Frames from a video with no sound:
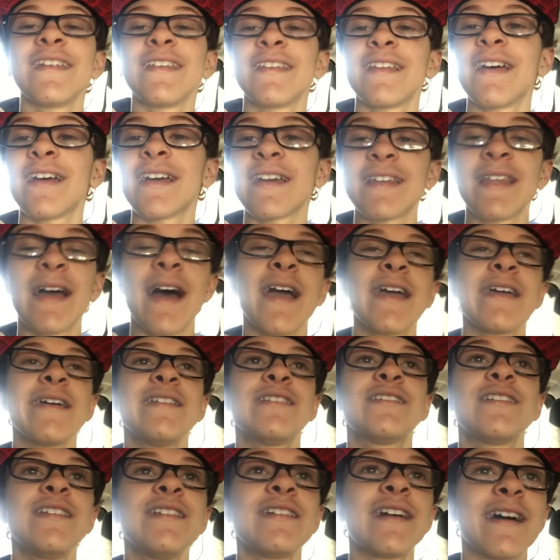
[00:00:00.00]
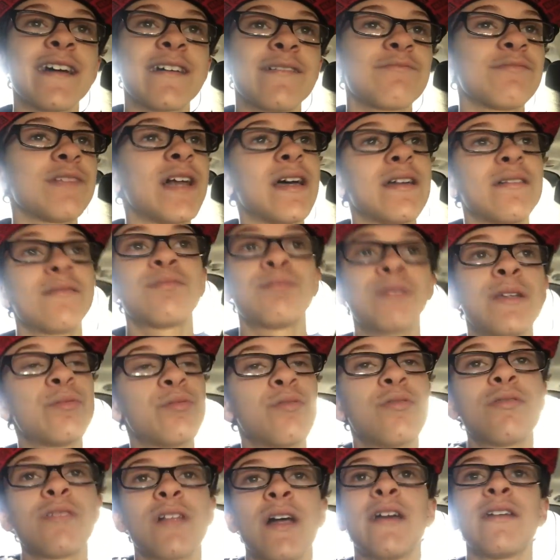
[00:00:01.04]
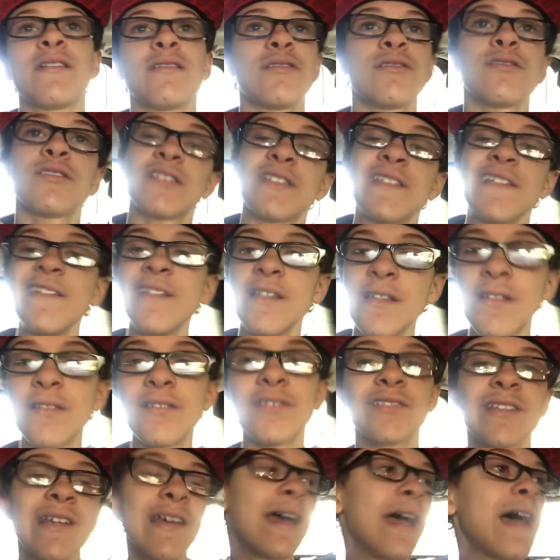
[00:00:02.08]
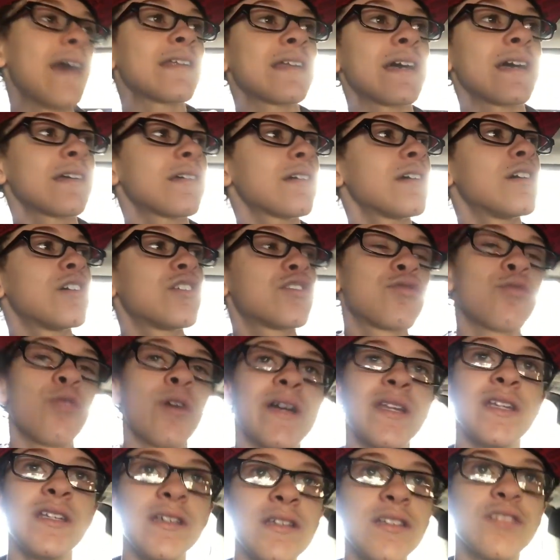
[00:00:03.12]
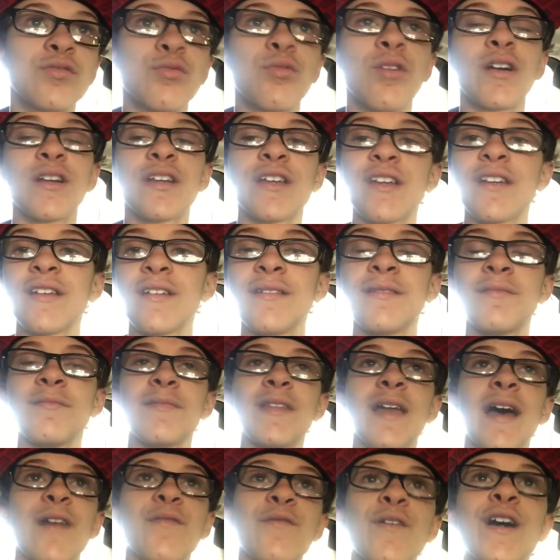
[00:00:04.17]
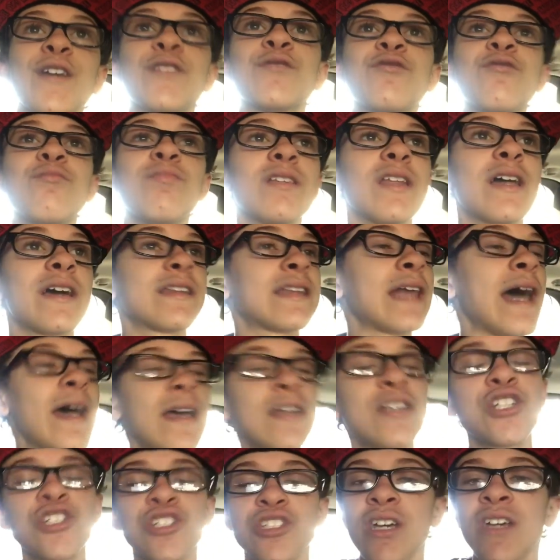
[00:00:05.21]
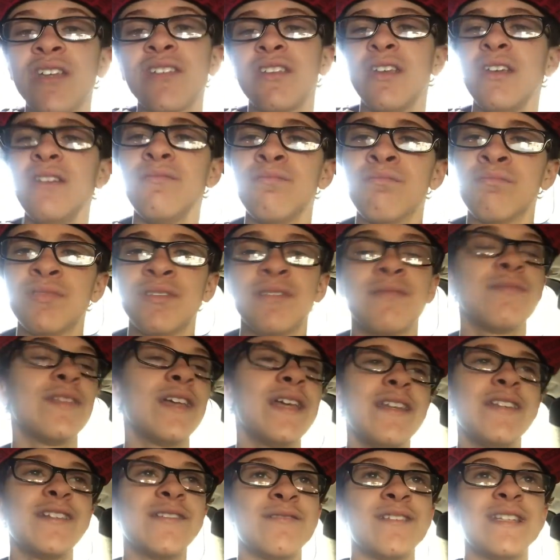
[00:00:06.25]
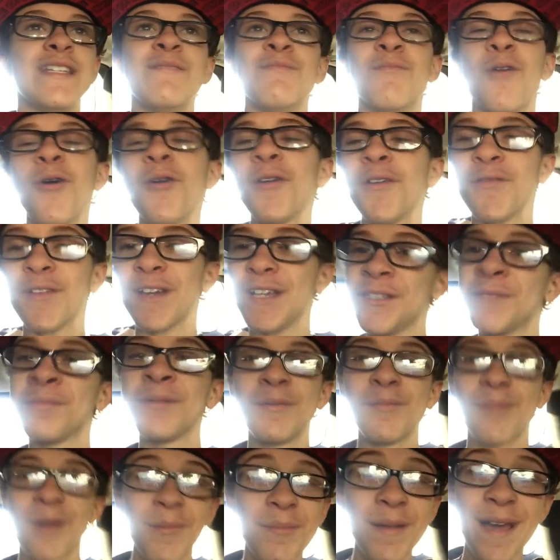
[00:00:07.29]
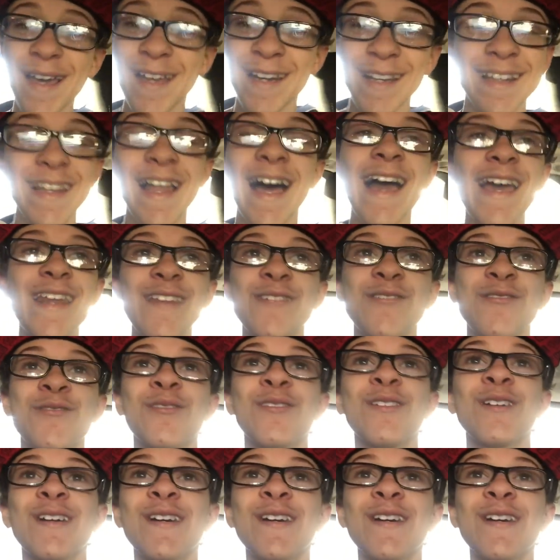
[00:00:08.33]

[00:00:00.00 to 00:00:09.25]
I can see like people like teens and like 20s working at fast food. But like that just like, it demotivates me. Bro, I'm not gonna lie to you.